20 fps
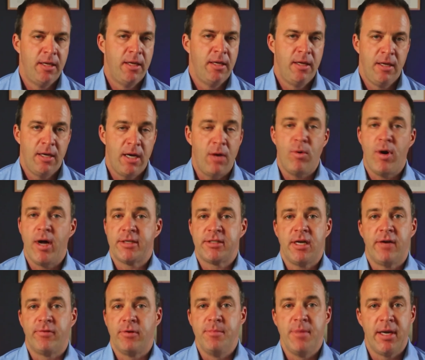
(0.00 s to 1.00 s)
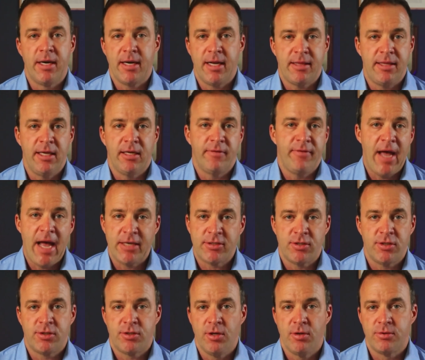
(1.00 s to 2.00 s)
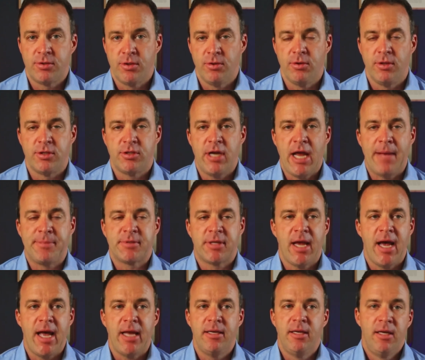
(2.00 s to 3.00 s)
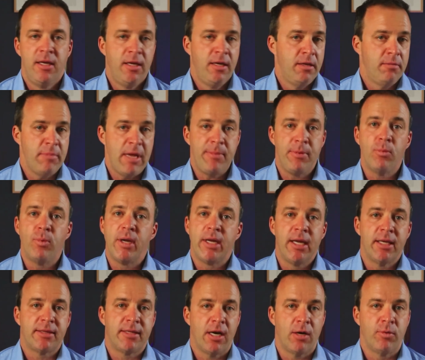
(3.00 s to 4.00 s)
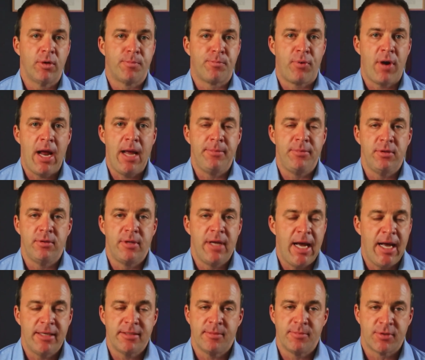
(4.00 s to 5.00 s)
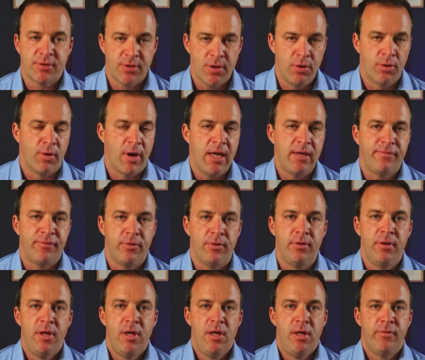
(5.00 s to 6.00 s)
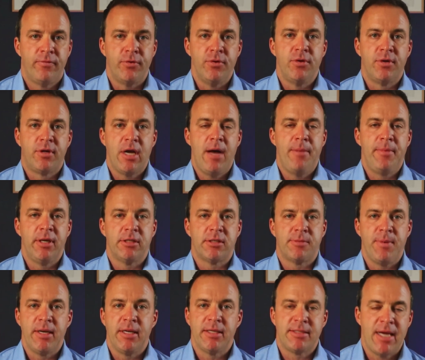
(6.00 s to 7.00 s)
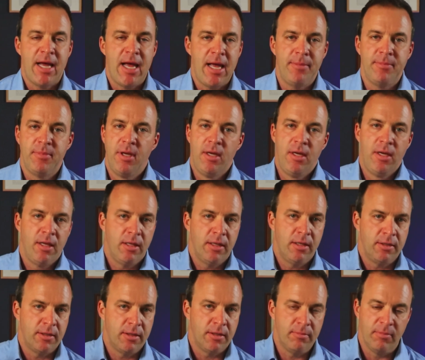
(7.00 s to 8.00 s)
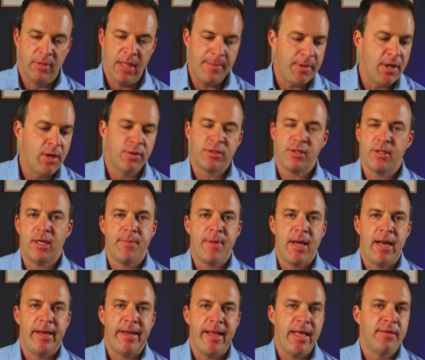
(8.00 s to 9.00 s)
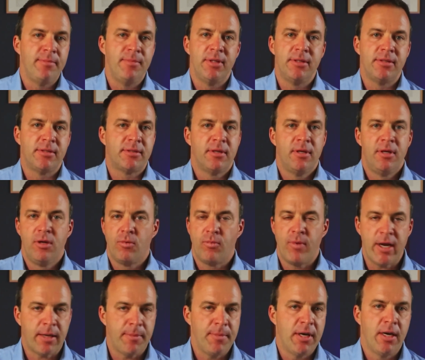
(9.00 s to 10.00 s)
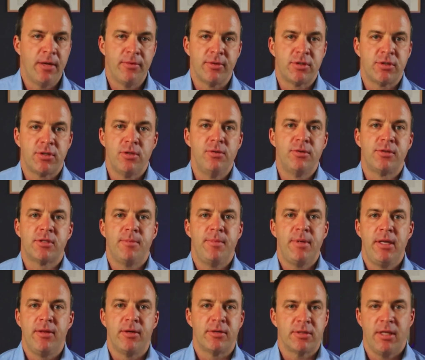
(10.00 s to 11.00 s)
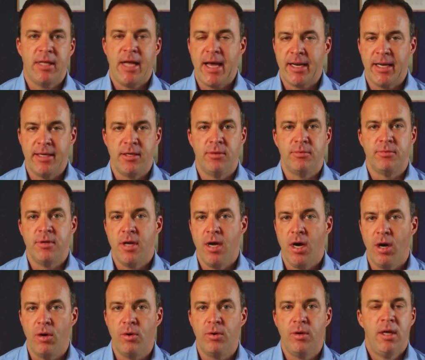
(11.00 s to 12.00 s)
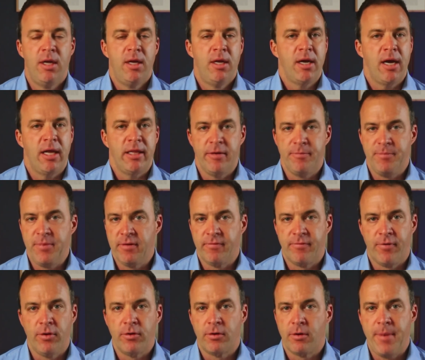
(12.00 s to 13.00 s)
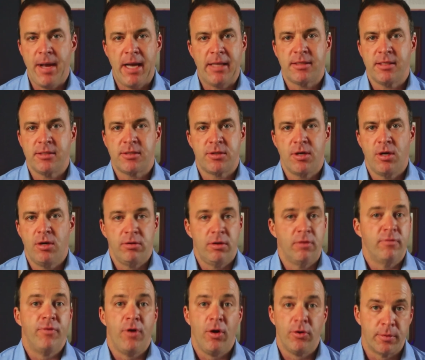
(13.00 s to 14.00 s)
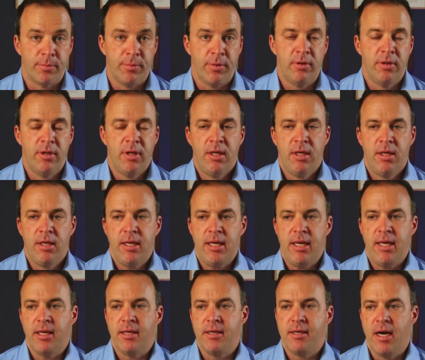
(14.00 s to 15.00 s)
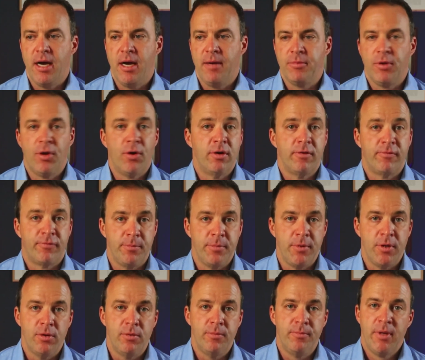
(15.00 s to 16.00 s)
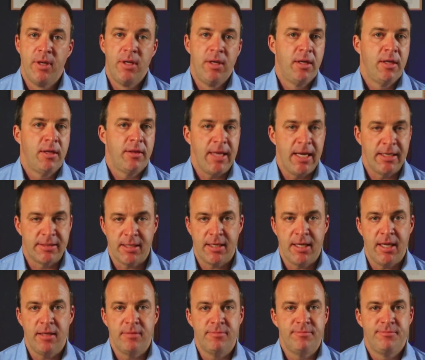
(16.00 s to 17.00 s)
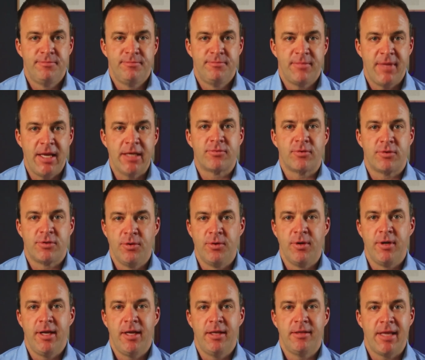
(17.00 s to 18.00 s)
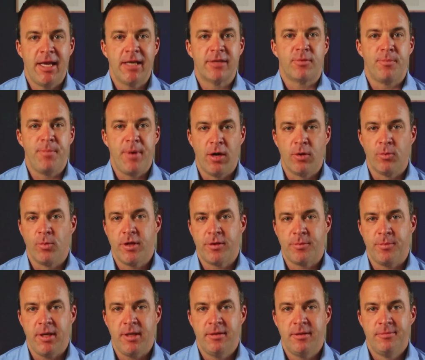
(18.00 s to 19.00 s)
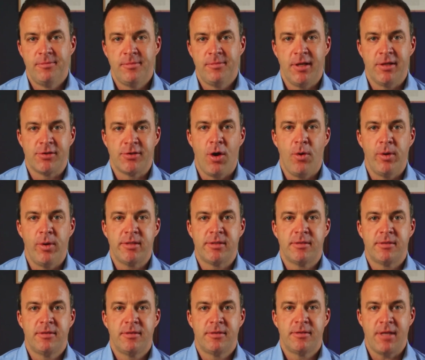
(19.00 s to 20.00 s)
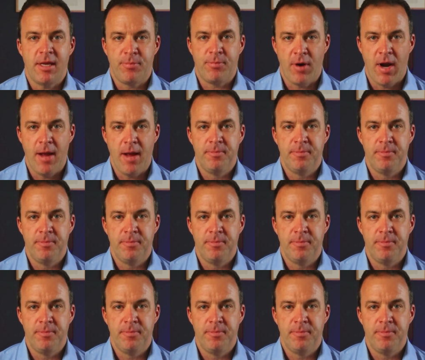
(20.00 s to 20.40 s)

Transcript: I watch every minute. I think of Ash's show too, the Chaps Guide. Maybe we get there with Prime Dude, guys. I'm so grateful for you coming and spending time. Let me know what you think about Allen Edmonds. Recommend other shoes to me. There's a lot I don't know. I love being vulnerable about this show, vulnerable, and learning from you. Thanks again. Thanks for tuning in. Thanks for bearing with me. As always, stay prime.